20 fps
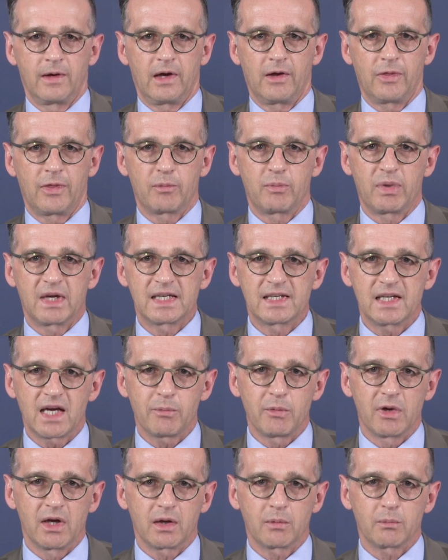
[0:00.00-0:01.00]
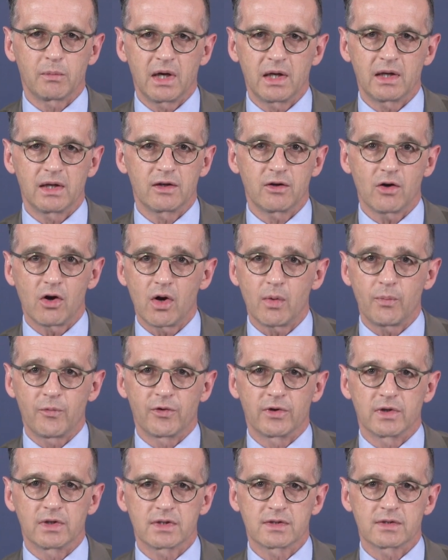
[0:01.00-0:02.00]
And the pandemic made it
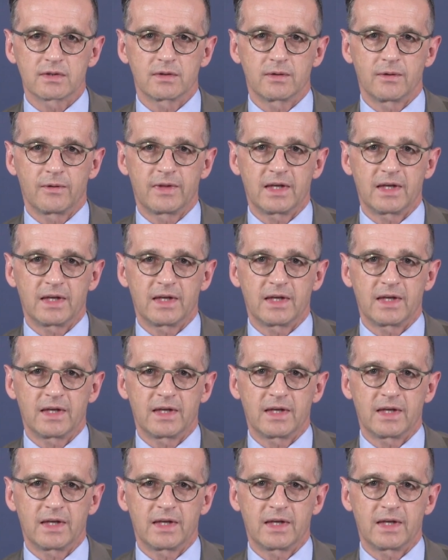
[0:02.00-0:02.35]
obvious